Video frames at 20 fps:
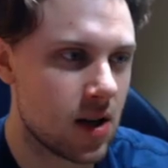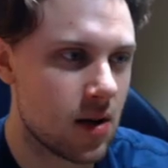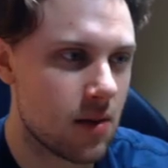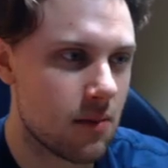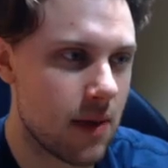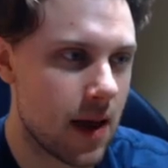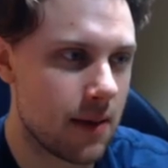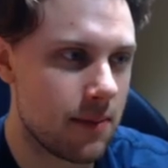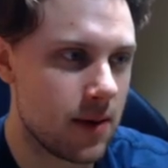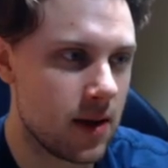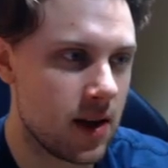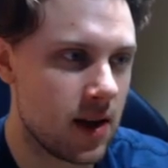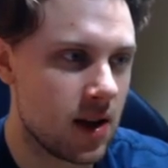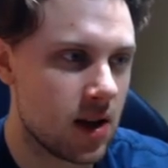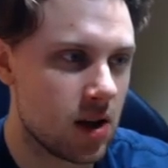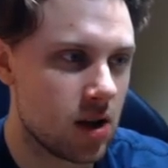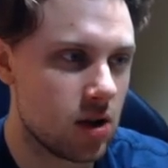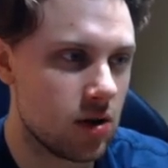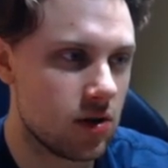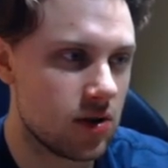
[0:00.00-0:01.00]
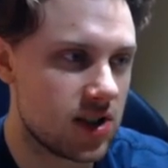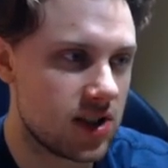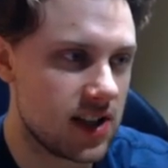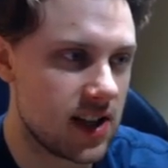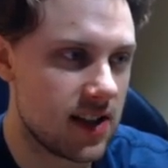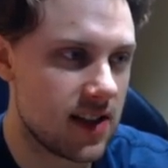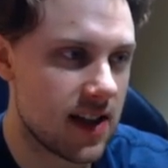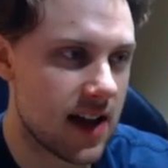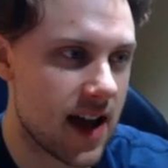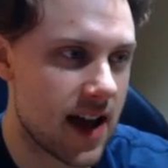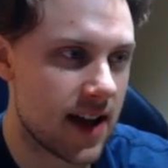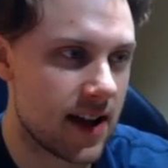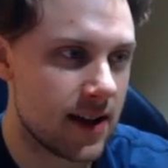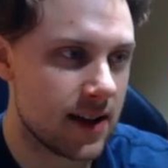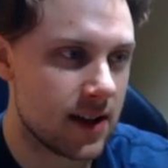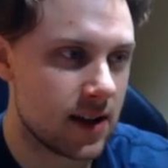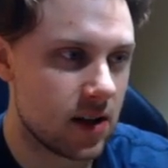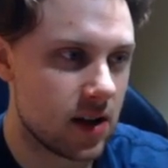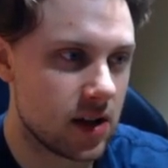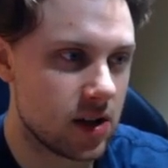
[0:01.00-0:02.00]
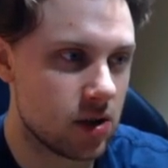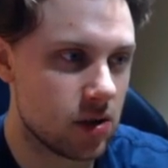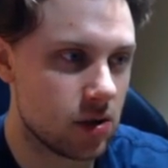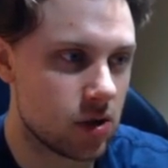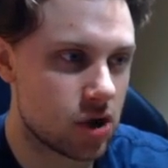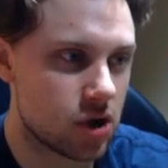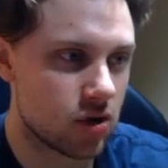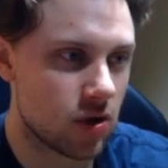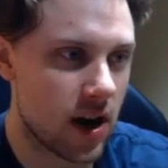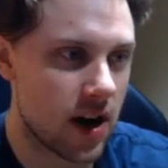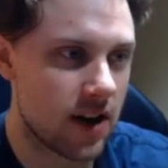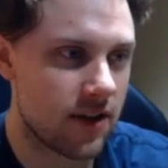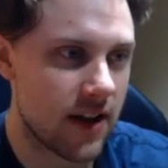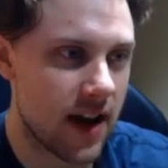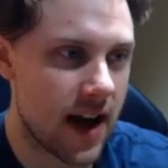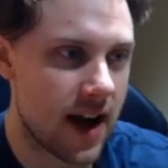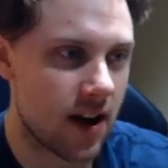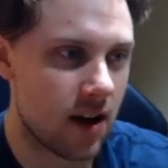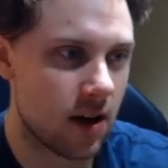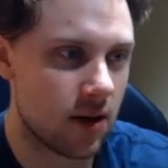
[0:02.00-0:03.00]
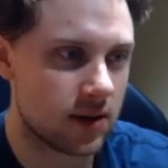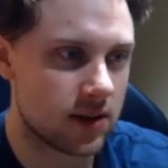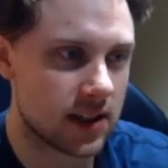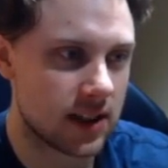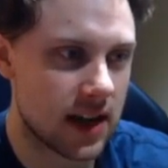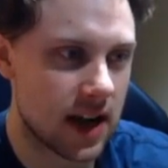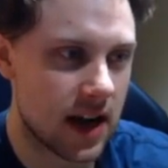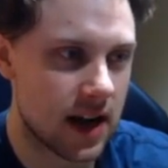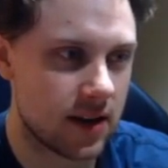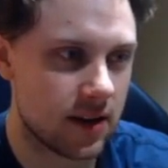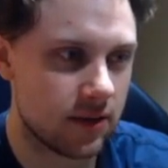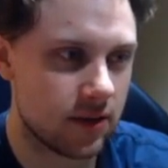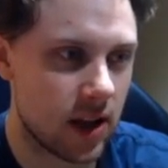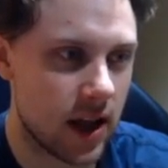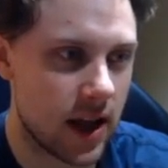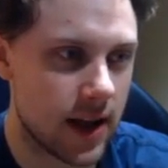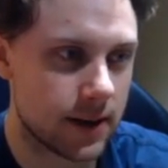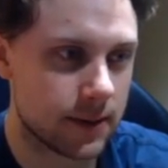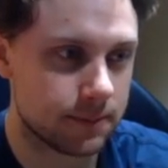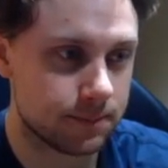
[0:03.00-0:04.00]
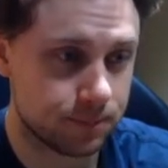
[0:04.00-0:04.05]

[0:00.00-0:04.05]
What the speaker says: Maybe you see that and you strafe out to kind of like